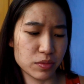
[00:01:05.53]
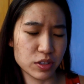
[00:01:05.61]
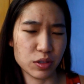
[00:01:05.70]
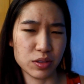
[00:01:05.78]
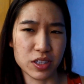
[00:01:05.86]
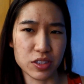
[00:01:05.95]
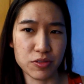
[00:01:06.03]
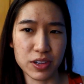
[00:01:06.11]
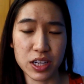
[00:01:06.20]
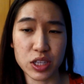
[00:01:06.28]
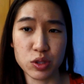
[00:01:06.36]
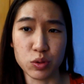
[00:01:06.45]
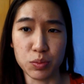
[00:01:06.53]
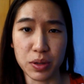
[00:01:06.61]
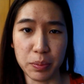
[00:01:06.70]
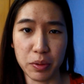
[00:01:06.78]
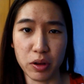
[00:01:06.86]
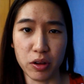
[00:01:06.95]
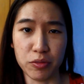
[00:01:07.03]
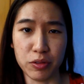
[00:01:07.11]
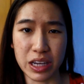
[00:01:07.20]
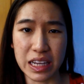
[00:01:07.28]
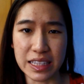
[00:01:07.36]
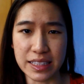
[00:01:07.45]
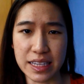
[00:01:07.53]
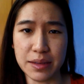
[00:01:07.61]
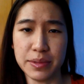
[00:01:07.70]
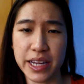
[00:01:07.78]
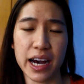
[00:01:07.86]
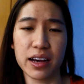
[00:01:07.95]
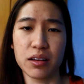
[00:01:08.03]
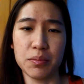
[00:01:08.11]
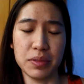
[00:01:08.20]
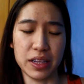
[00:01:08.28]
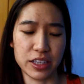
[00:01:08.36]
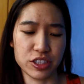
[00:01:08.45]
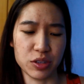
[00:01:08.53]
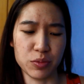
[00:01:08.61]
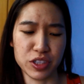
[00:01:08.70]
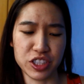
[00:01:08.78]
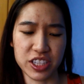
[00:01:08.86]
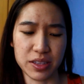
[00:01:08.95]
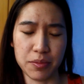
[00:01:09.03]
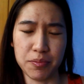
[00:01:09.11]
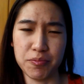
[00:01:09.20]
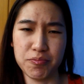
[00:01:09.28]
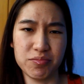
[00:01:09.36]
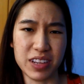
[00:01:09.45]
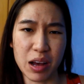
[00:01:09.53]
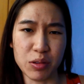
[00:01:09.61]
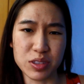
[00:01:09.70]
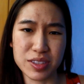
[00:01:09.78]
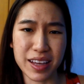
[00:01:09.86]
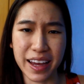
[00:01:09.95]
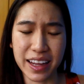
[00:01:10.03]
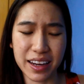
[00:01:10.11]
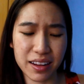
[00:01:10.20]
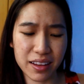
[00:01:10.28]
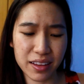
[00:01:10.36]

So it doesn't really suit people of really deep dark complexion, which is a downside.